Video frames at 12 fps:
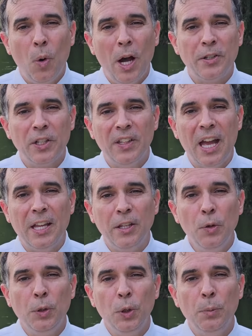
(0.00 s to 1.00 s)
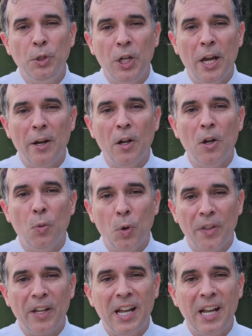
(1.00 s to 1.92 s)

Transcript: watching that YouTube channel where the